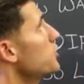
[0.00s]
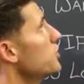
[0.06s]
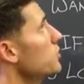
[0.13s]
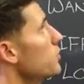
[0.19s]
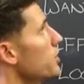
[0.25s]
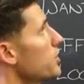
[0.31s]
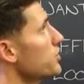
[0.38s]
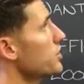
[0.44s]
do
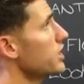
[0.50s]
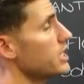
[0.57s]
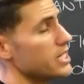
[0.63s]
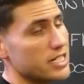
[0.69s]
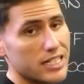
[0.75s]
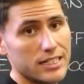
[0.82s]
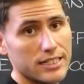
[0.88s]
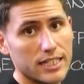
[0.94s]
you wish to
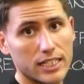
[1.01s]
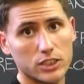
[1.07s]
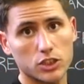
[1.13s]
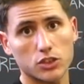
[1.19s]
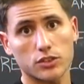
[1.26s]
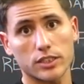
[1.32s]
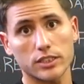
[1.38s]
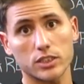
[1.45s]
eat and not
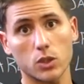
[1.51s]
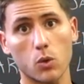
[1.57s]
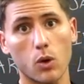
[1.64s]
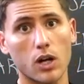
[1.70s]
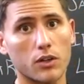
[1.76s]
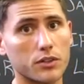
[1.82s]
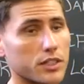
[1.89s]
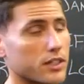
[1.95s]
stress the
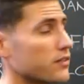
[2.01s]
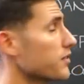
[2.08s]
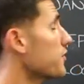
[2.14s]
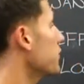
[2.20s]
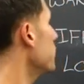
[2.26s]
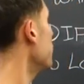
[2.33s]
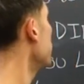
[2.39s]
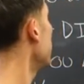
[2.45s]
quality of the
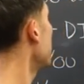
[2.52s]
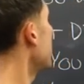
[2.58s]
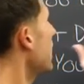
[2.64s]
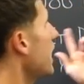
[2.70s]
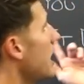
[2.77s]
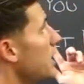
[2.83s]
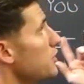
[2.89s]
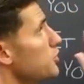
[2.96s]
food,
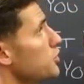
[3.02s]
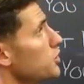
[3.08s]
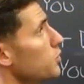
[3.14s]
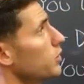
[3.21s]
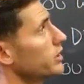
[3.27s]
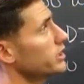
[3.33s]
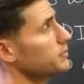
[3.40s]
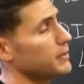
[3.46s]
and do you
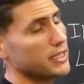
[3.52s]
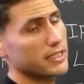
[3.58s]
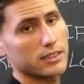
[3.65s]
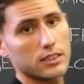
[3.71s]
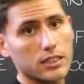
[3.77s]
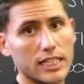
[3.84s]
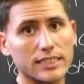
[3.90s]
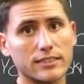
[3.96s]
want to
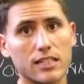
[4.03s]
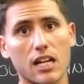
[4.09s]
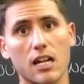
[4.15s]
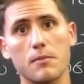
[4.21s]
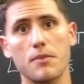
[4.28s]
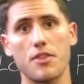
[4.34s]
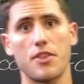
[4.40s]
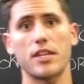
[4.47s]
spend less
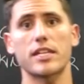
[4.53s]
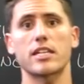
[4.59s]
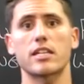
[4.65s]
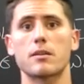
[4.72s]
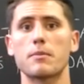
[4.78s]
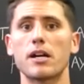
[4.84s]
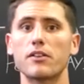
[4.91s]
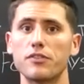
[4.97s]
time
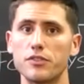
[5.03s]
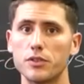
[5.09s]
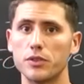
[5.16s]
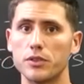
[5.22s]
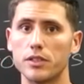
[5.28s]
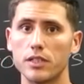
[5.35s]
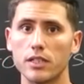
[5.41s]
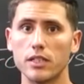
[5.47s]
thinking about
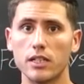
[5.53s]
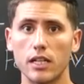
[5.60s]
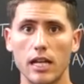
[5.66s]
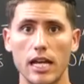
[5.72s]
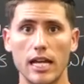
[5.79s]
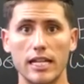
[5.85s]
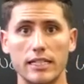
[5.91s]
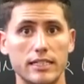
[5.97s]
food?
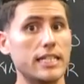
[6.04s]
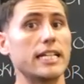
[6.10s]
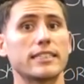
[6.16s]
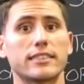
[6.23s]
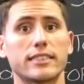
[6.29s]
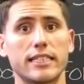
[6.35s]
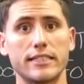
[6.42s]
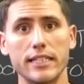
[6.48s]
And
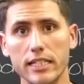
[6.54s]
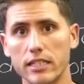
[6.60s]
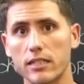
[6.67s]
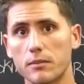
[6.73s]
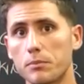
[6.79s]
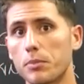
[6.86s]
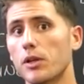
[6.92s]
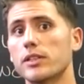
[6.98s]
yes, I
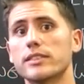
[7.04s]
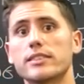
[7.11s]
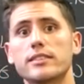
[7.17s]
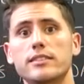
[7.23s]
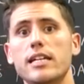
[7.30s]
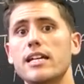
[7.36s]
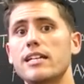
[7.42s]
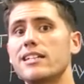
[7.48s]
did, but
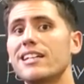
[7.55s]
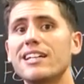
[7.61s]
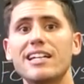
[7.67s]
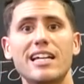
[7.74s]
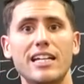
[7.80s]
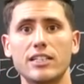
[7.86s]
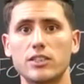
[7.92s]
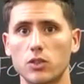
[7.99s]

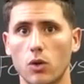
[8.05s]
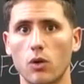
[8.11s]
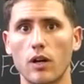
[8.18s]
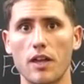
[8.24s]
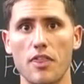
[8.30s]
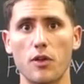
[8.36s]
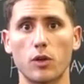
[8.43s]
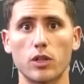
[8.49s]
instead, it's all
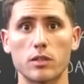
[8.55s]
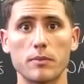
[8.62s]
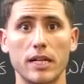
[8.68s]
I thought